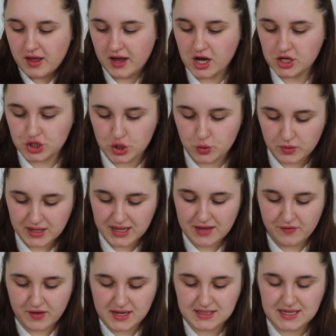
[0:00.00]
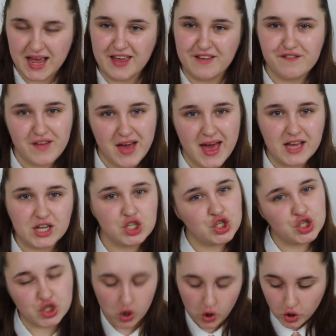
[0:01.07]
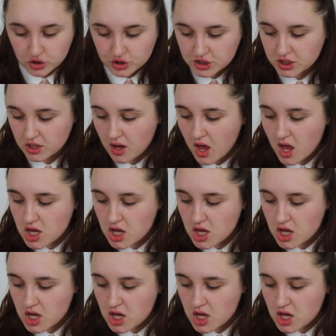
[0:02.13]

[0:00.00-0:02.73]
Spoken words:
like I do want to give it a fair shot.